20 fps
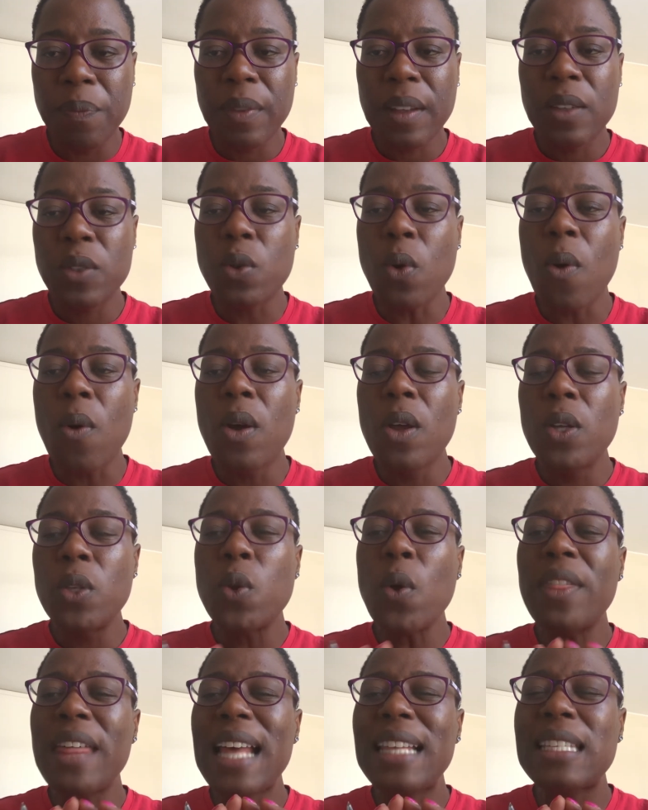So
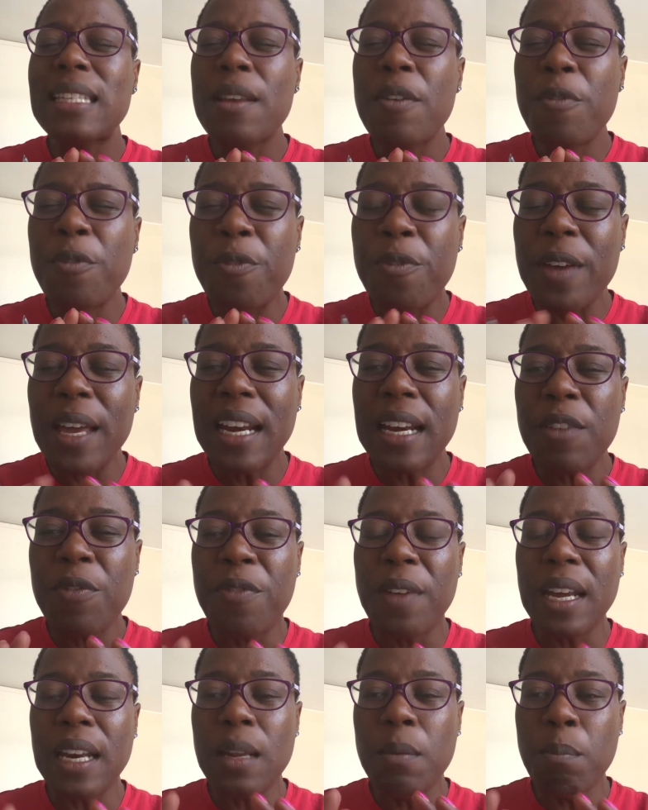that's very,
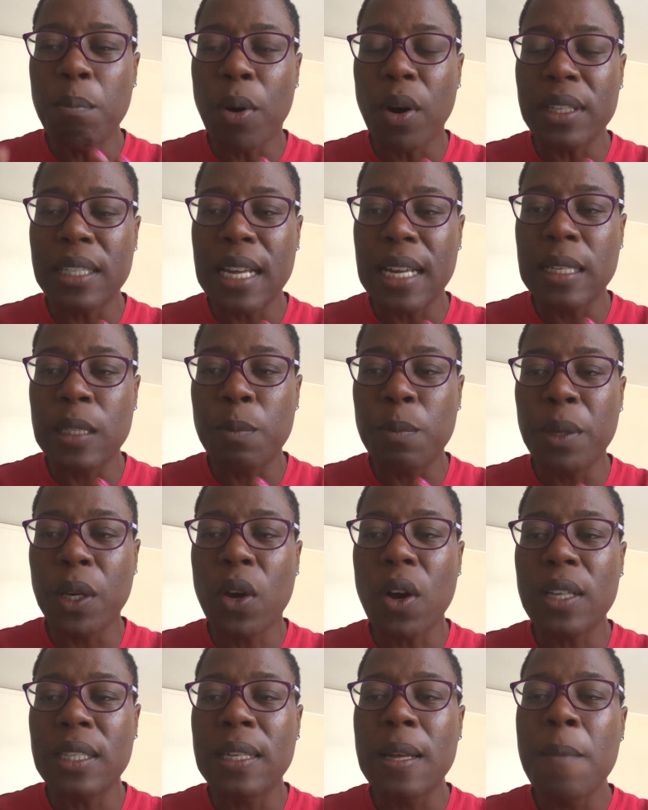very important,
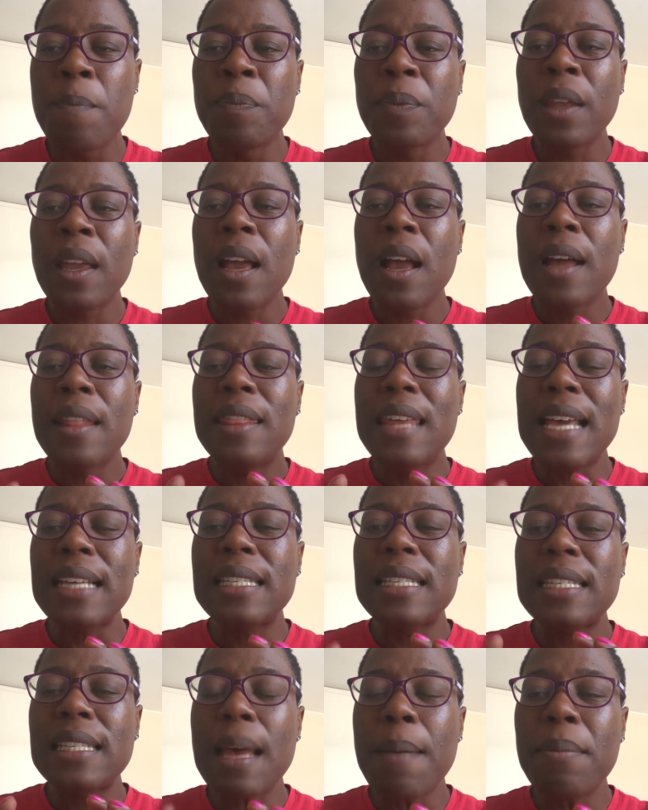because there's
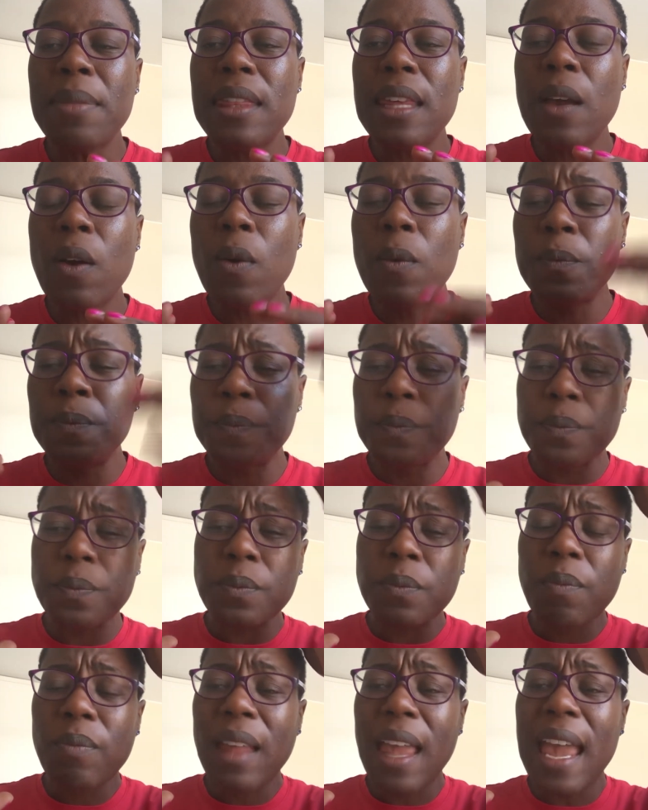something
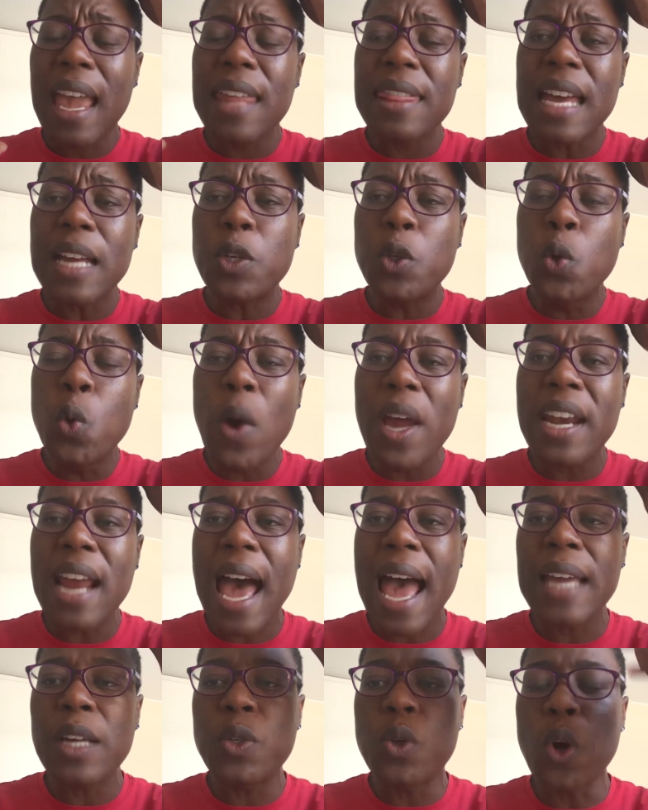that you and
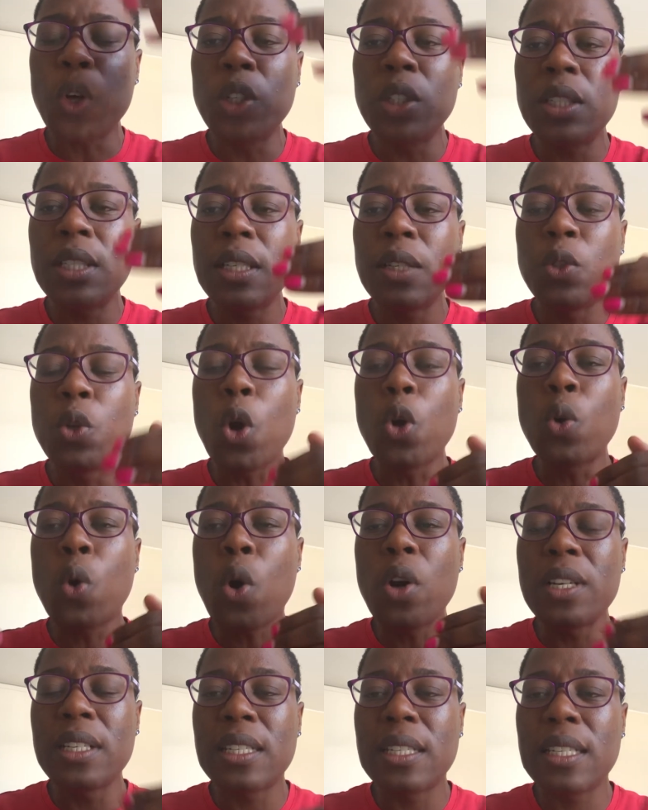I don't
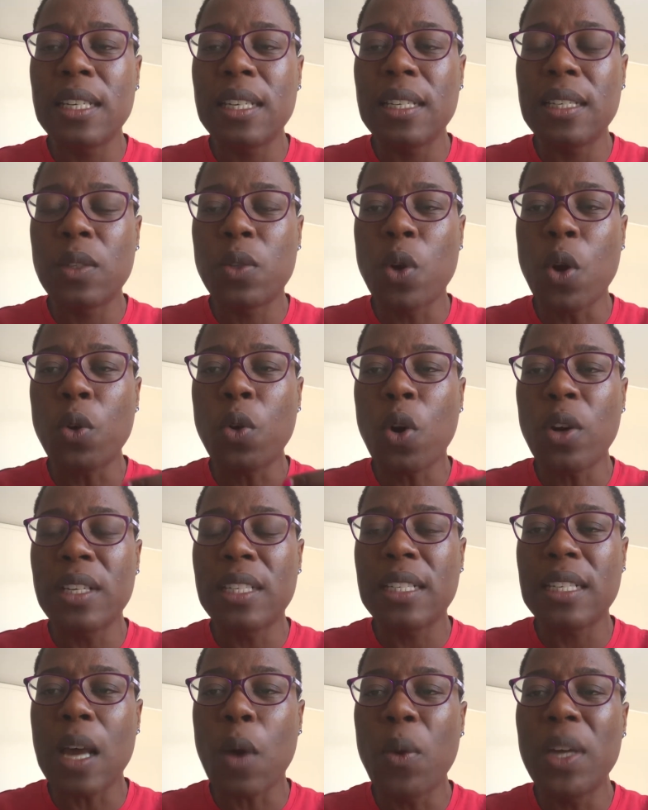
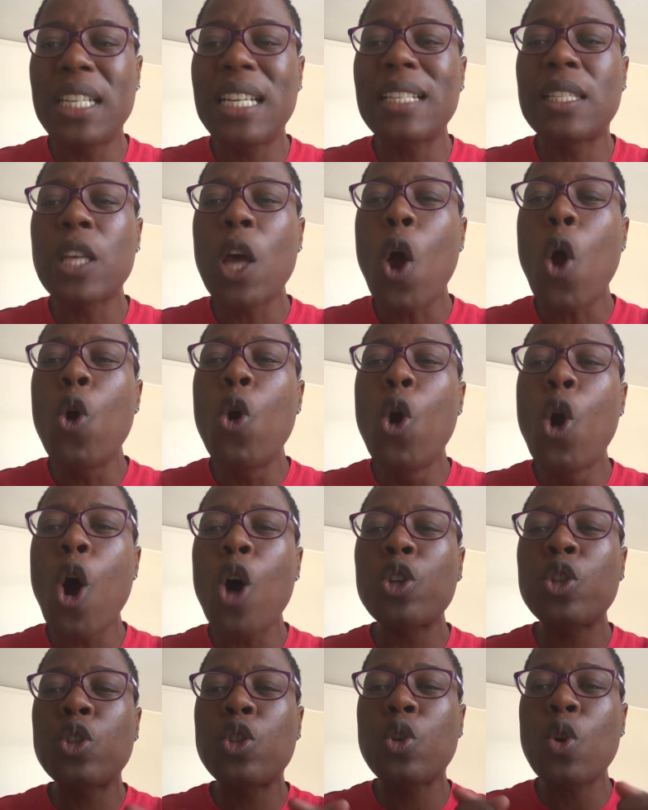consider, which is
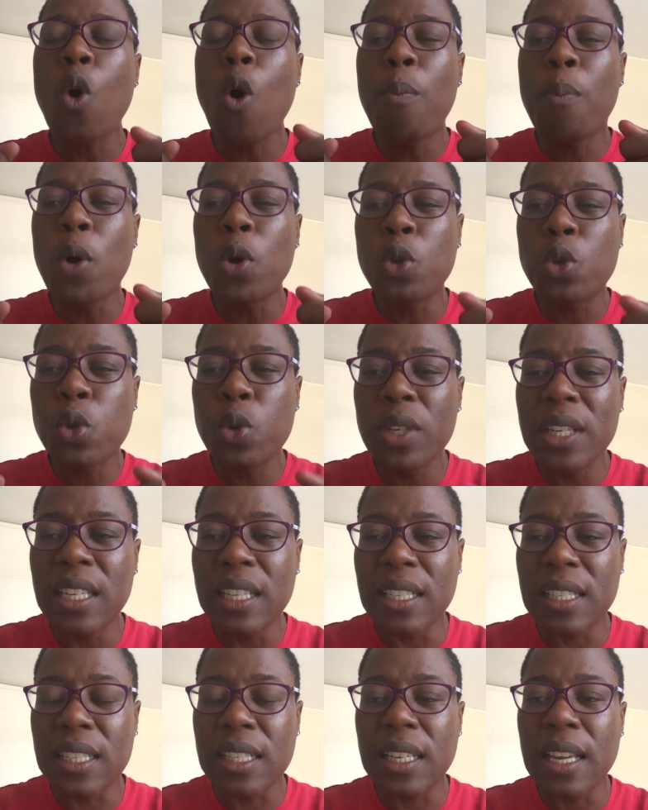lost
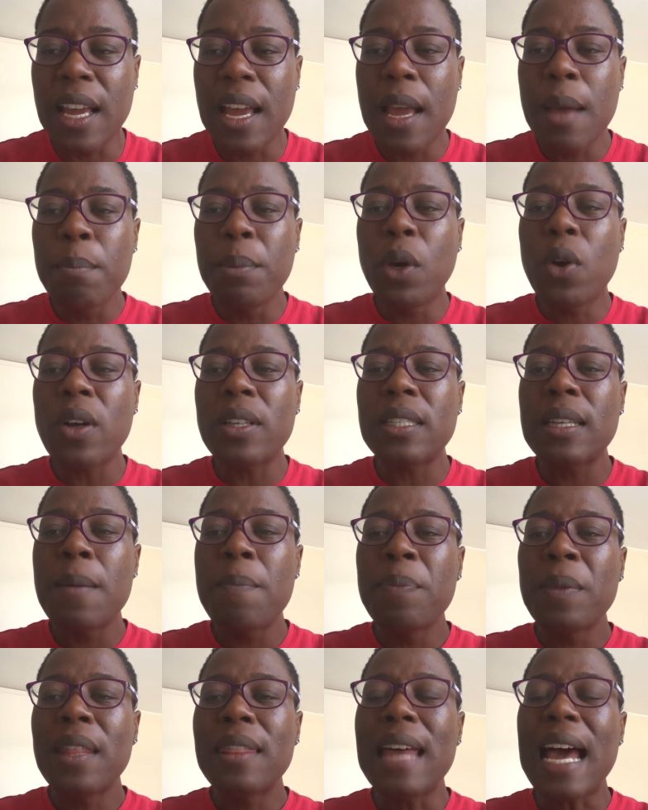opportunity. Because
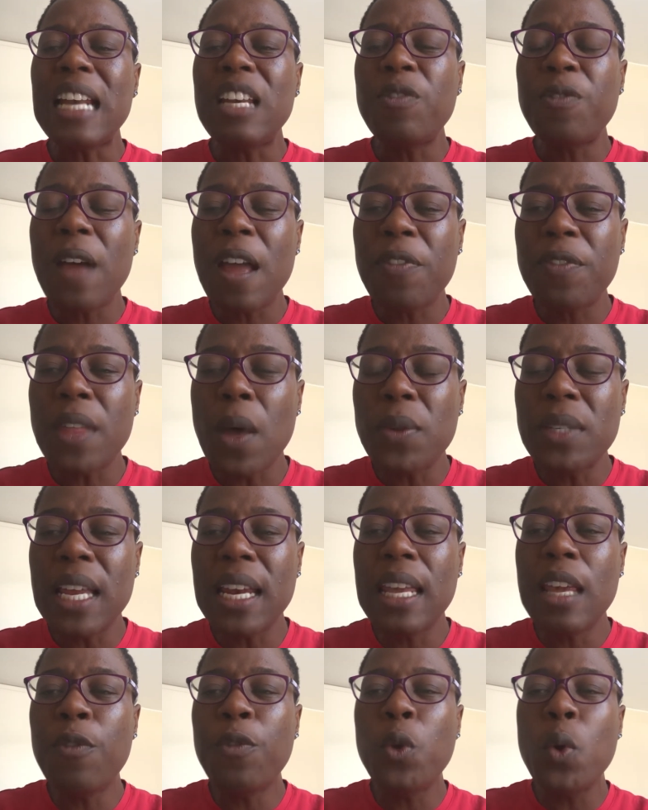that
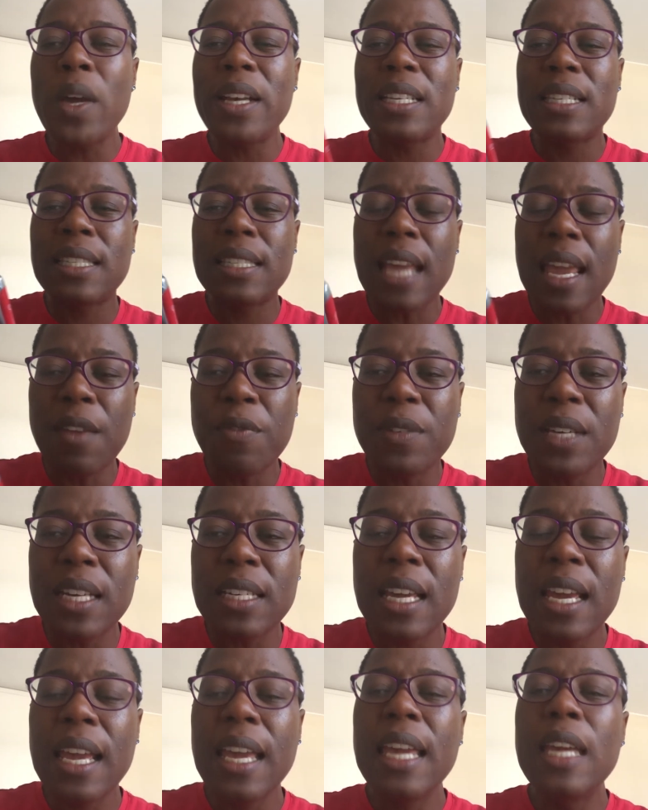5,000, if you had saved it,
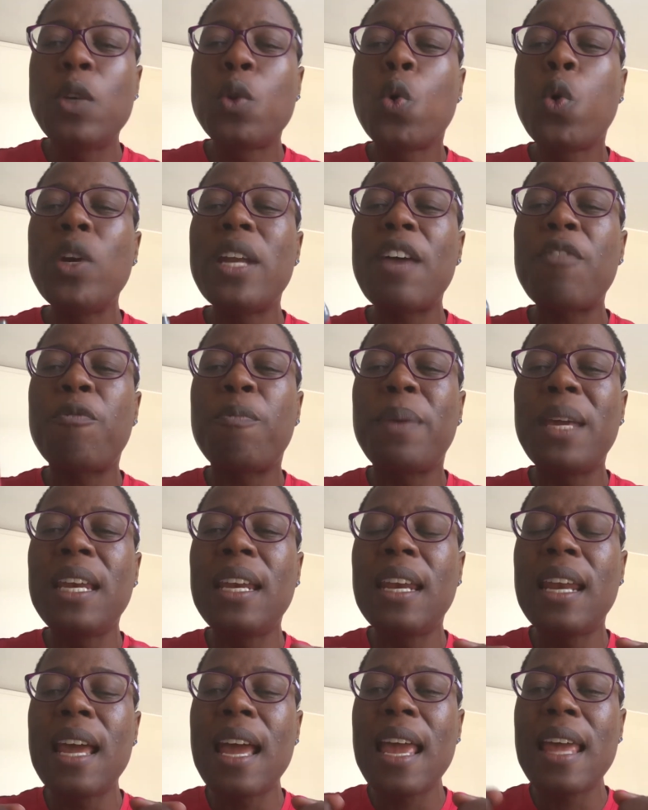it could have
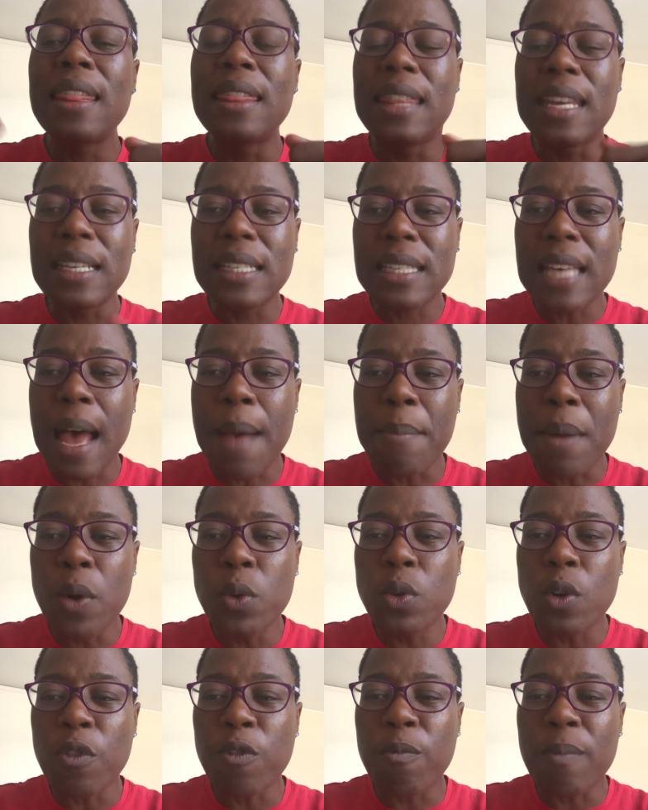been this
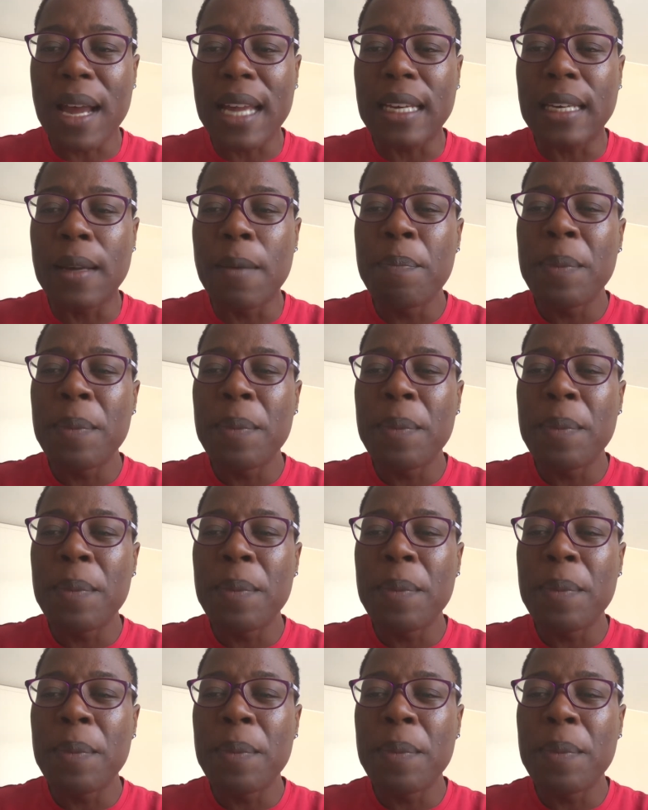amount of money.